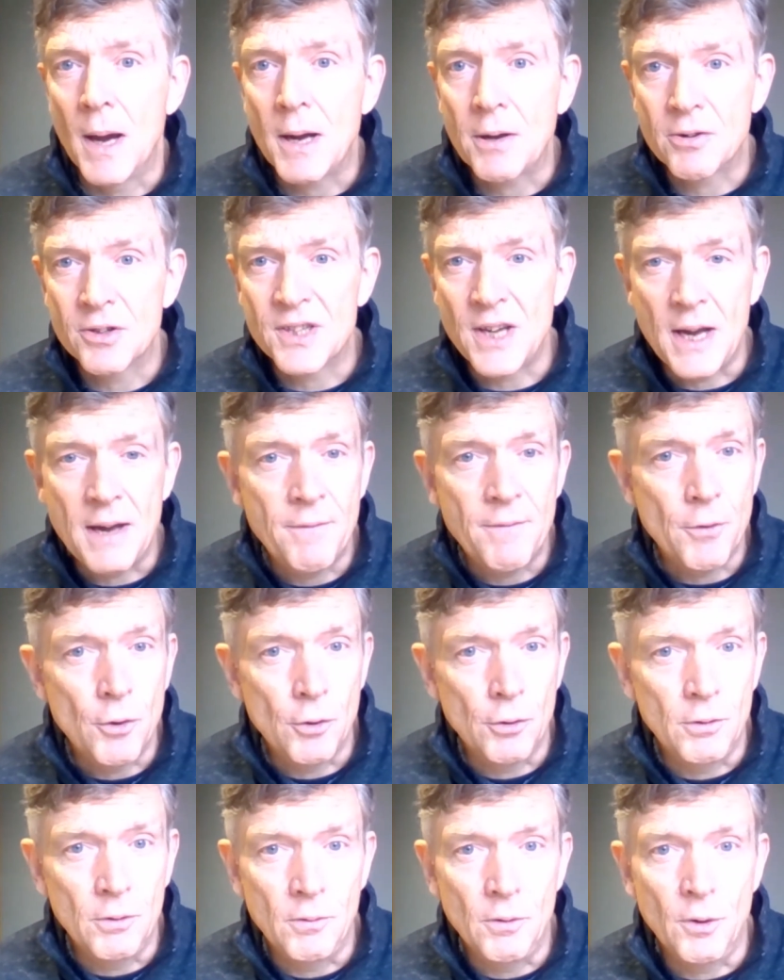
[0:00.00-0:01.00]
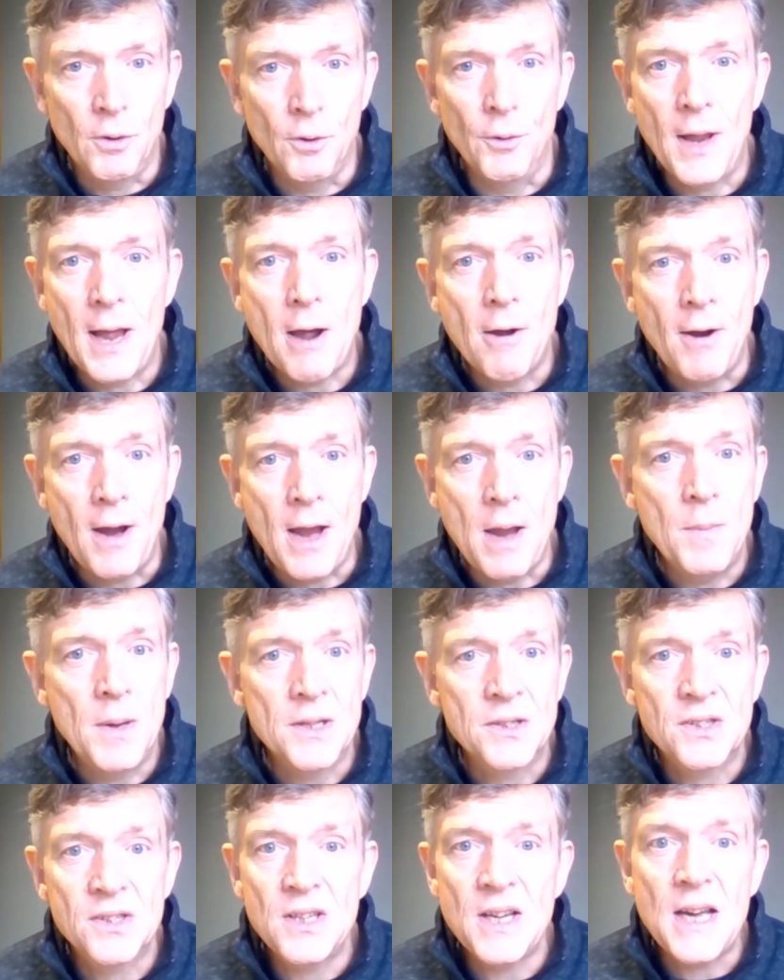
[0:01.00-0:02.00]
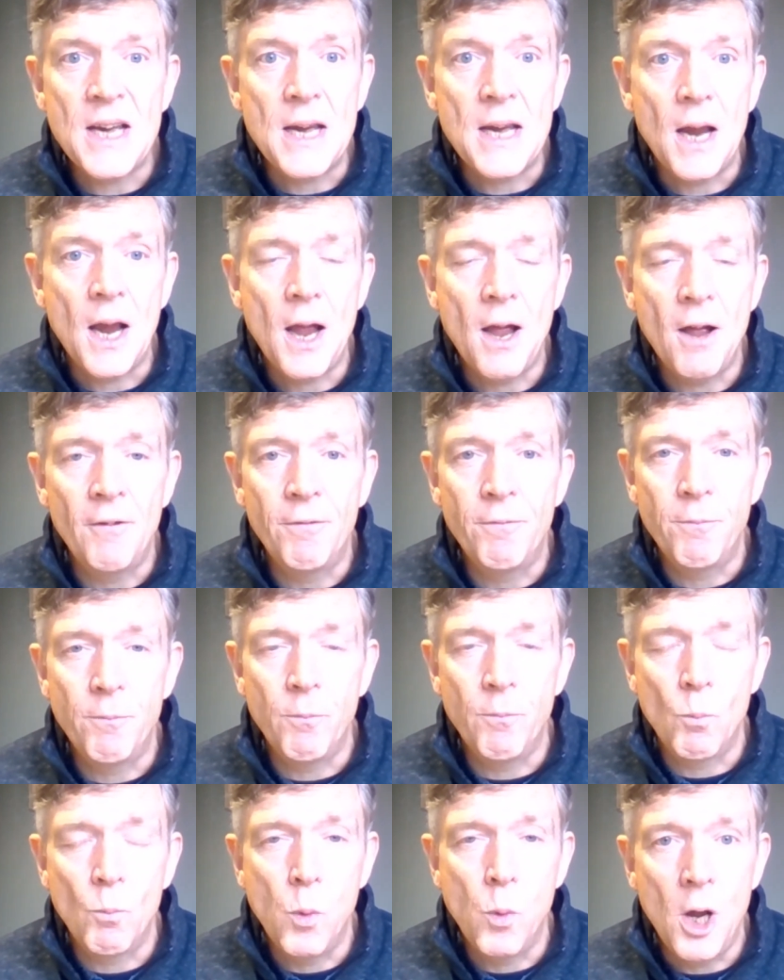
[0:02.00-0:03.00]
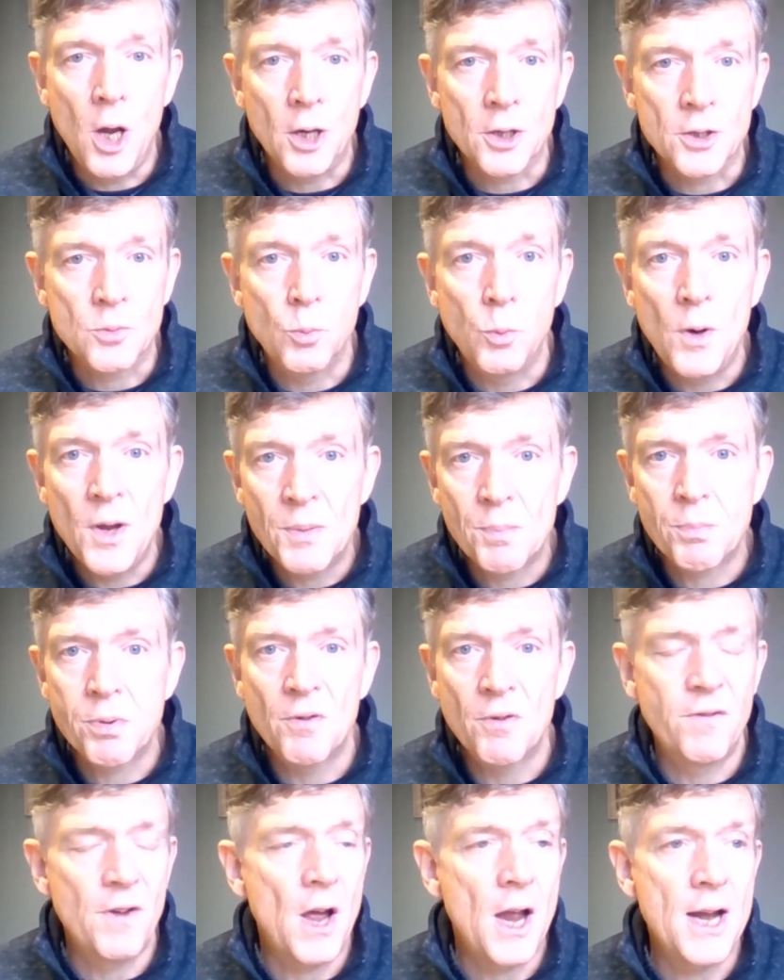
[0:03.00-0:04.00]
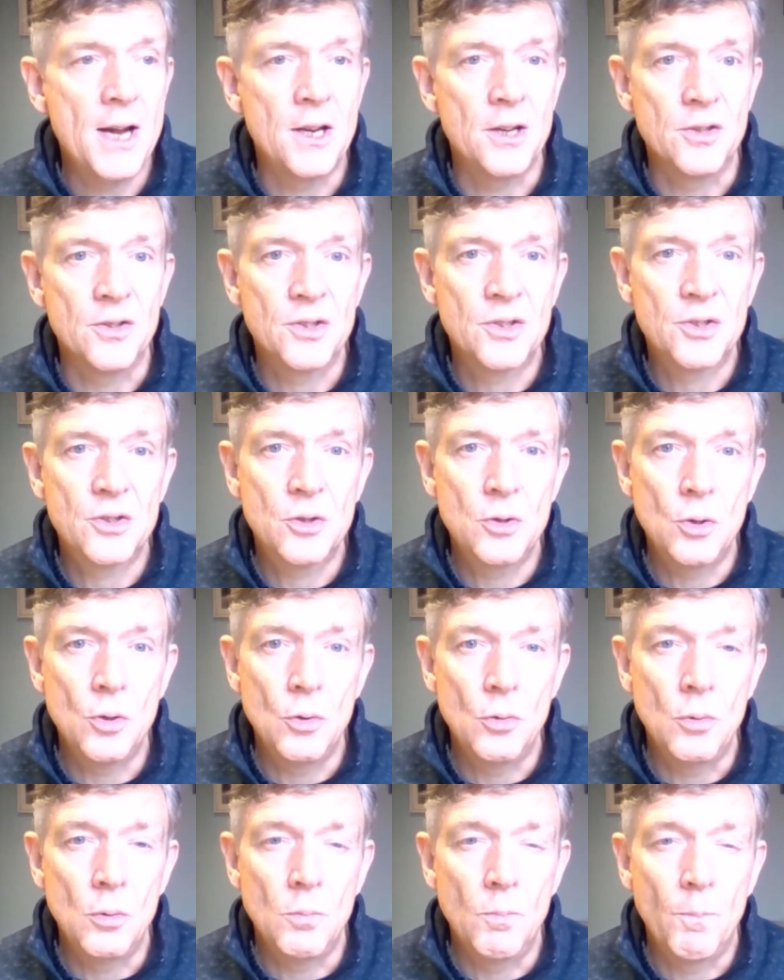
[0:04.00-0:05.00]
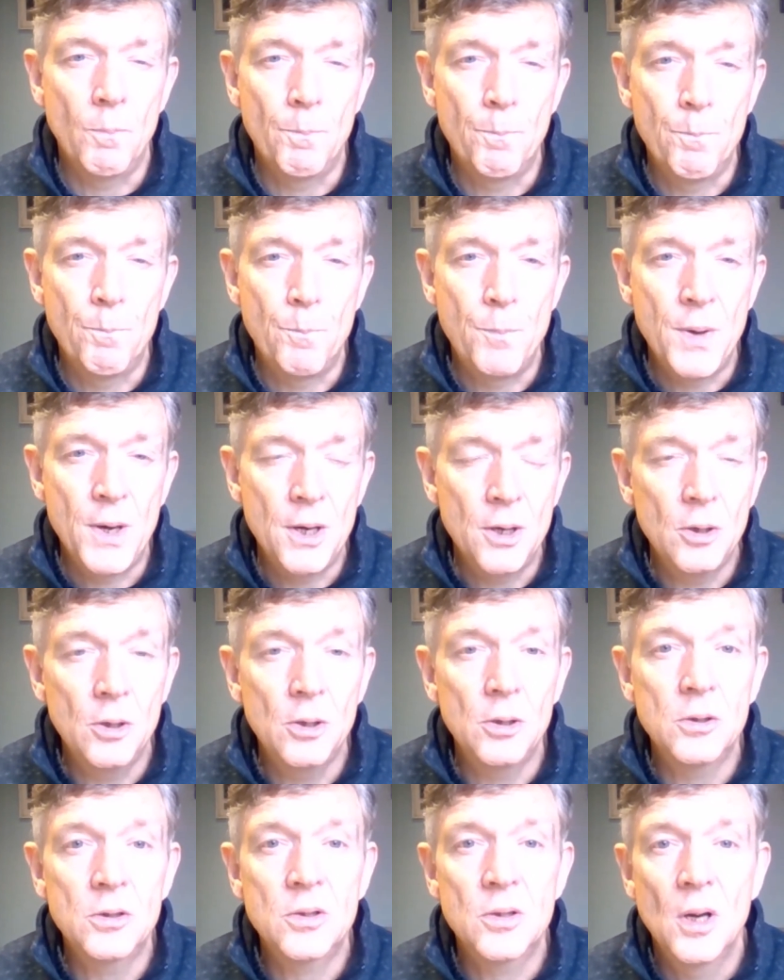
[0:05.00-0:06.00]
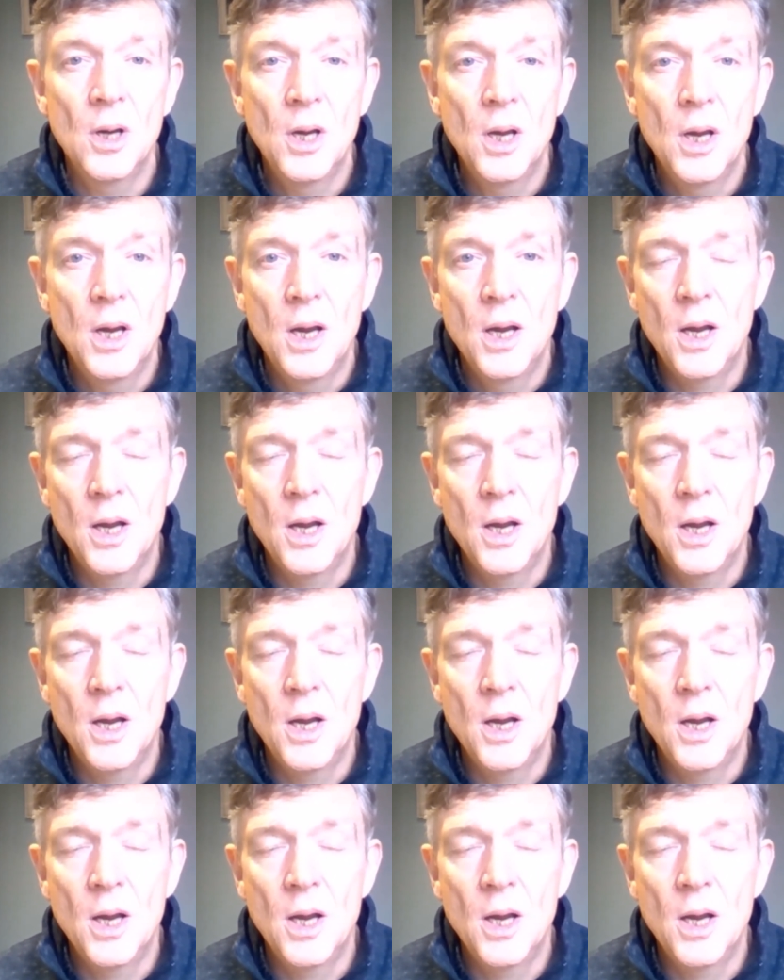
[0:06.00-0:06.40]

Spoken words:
MicroSave or now MSC have worked with providers to build